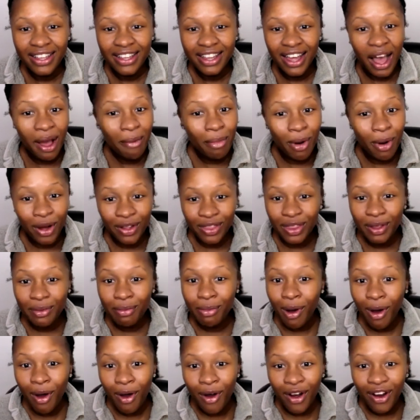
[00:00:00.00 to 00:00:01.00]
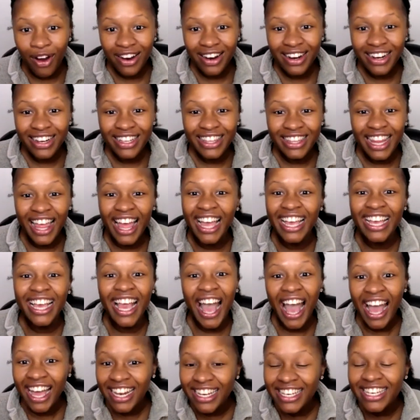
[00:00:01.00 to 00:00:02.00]
I bought the bar. Like,
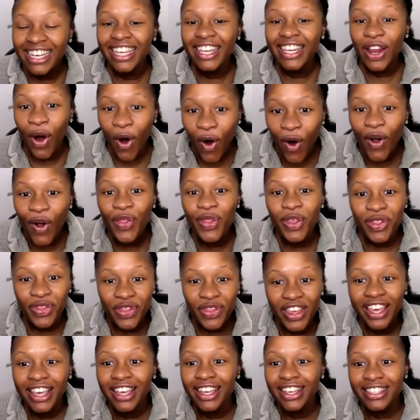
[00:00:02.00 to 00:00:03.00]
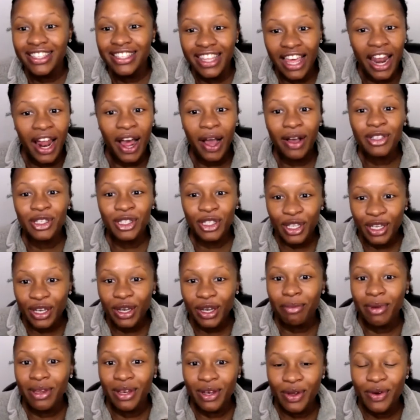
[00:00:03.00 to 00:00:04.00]
I did all the things that I
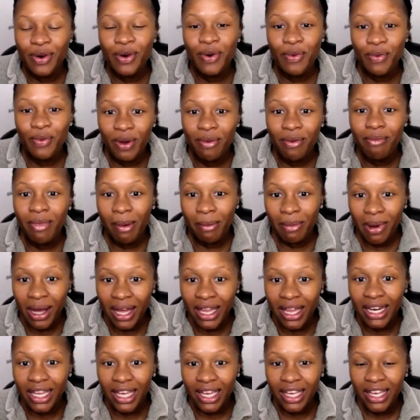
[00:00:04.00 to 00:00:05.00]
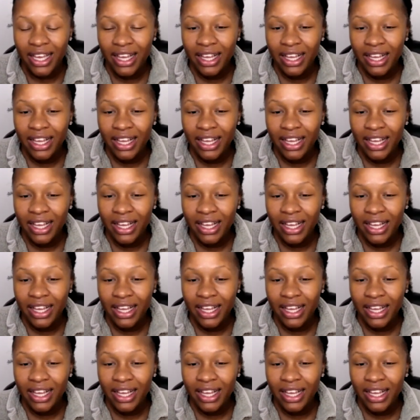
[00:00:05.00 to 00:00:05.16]
shouldn't have been doing with my money.